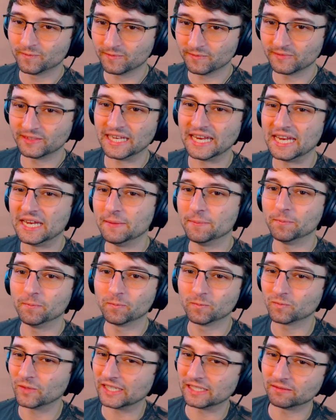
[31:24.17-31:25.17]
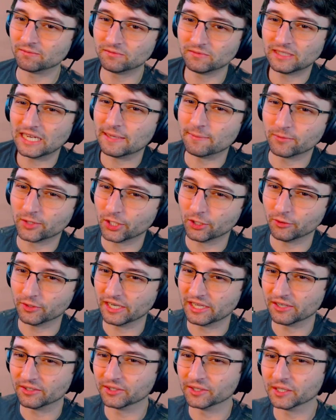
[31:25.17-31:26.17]
game code
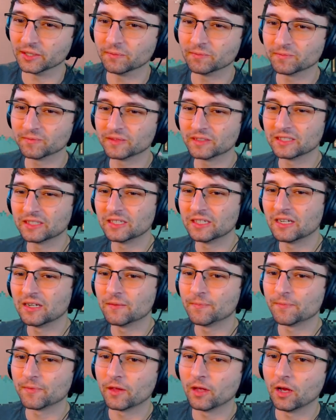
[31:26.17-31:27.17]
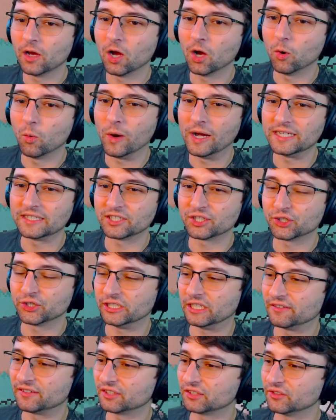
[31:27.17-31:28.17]
editor. Oh, why is the
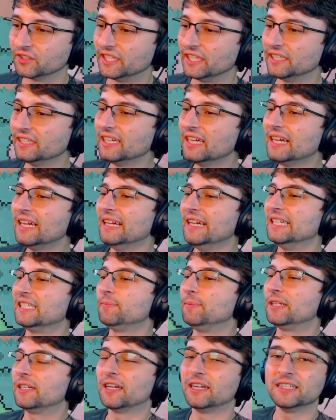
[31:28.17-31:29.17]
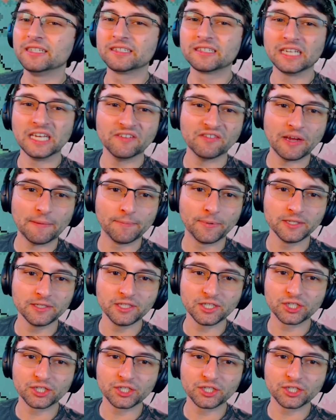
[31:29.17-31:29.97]
tree off screen? It's because if I put the